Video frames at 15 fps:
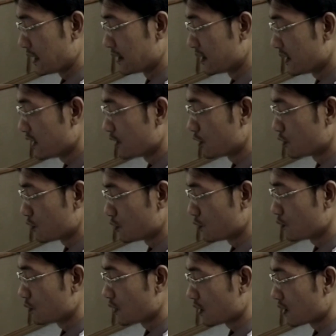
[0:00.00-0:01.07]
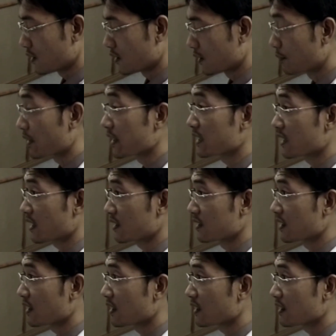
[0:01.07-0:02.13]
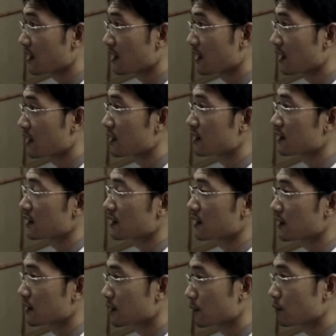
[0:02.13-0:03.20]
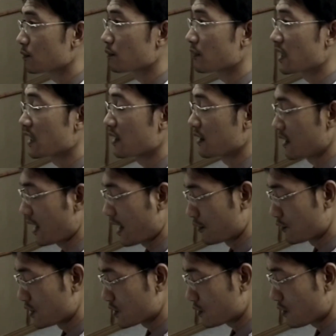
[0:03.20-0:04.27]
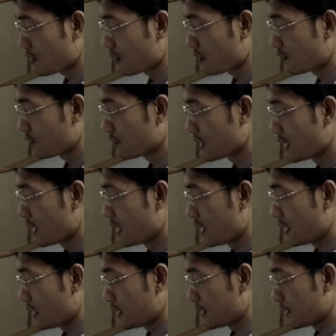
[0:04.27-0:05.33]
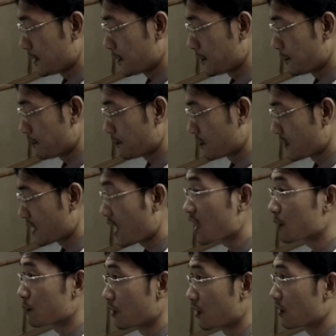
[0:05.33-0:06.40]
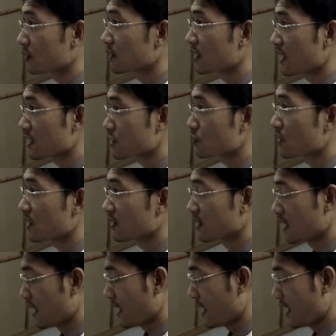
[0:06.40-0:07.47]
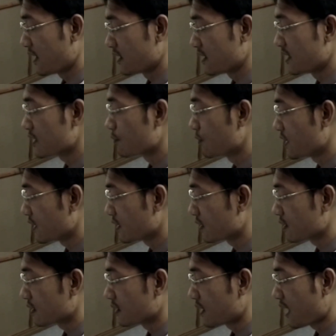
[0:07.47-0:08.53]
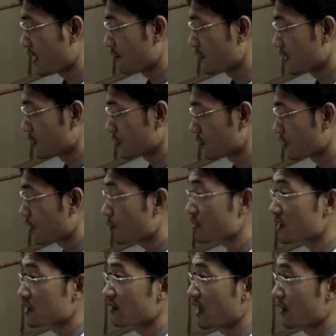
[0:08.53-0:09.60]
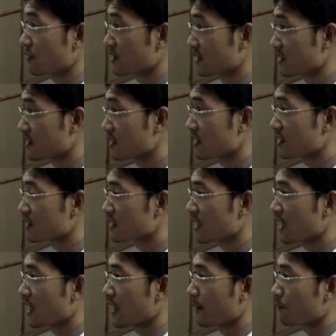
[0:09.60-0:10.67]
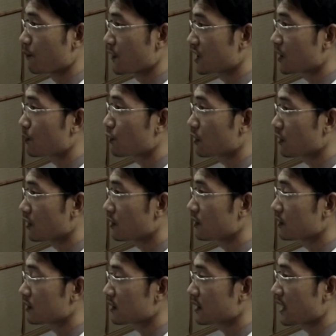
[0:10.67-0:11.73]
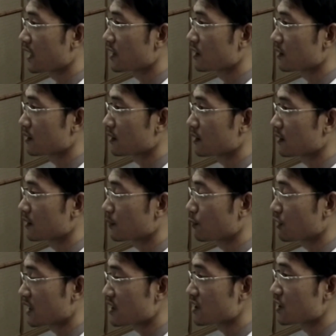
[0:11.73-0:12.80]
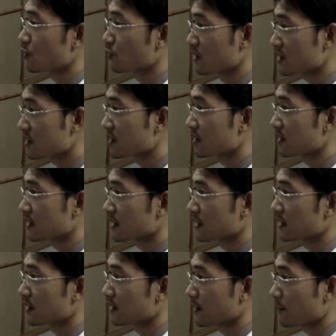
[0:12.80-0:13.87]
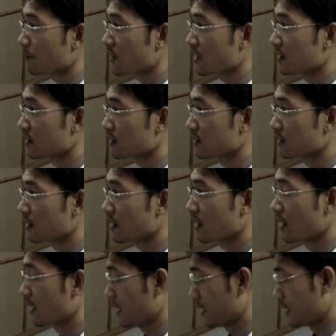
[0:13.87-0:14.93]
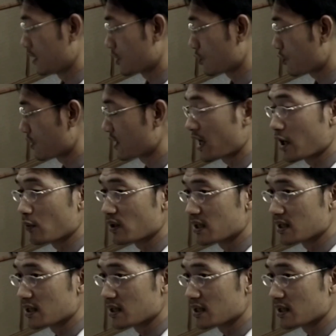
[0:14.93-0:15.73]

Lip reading: lead to bradycardia and may at risk of heart block as well. And he's been having chronic obstructive airways disease. Metoprolol can potentially worsen the chronic airway